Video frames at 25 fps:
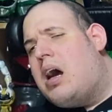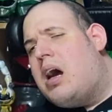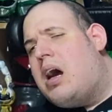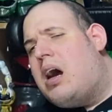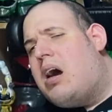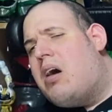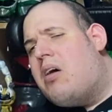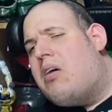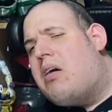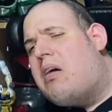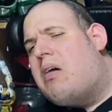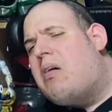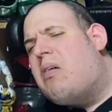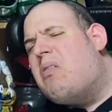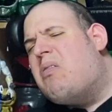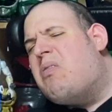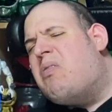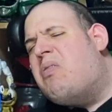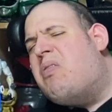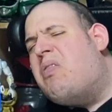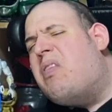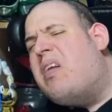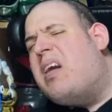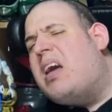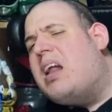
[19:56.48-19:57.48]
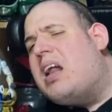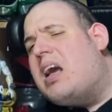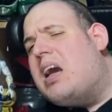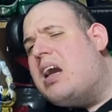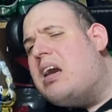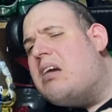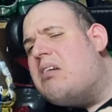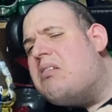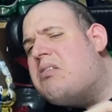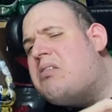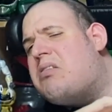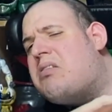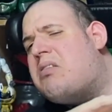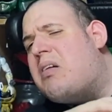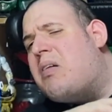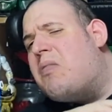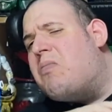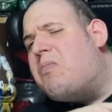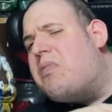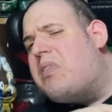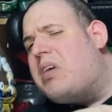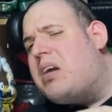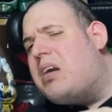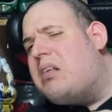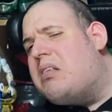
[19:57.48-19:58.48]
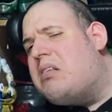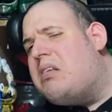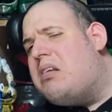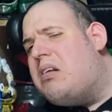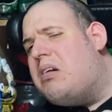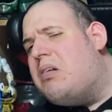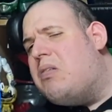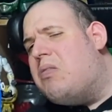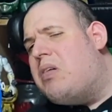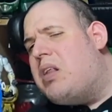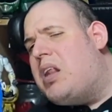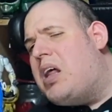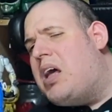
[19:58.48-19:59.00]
I've got a feeling it's something to do with